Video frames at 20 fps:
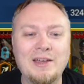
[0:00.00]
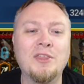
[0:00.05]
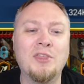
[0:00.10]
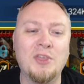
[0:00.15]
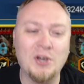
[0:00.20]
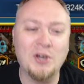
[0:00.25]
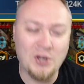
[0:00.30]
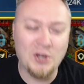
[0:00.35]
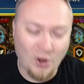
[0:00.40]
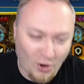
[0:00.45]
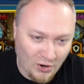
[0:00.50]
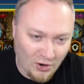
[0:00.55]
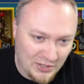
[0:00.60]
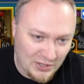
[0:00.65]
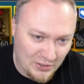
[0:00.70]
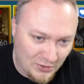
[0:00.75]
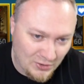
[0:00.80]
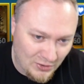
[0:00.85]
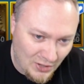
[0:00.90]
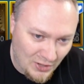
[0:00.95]
the
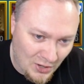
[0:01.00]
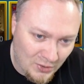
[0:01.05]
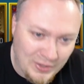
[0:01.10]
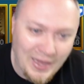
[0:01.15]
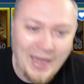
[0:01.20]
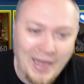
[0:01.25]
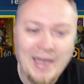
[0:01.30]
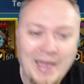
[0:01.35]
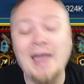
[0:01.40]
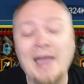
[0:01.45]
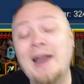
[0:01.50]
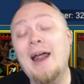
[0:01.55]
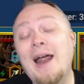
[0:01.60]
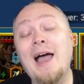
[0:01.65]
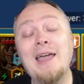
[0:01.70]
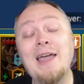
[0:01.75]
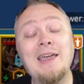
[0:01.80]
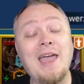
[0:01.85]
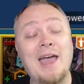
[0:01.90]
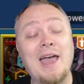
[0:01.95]
Cardiel, okay? And
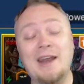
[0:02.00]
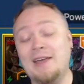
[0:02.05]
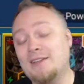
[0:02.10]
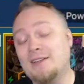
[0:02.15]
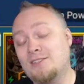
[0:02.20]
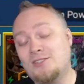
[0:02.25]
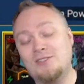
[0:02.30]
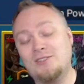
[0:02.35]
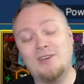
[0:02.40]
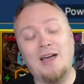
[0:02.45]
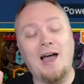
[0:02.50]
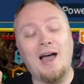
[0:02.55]
I get it.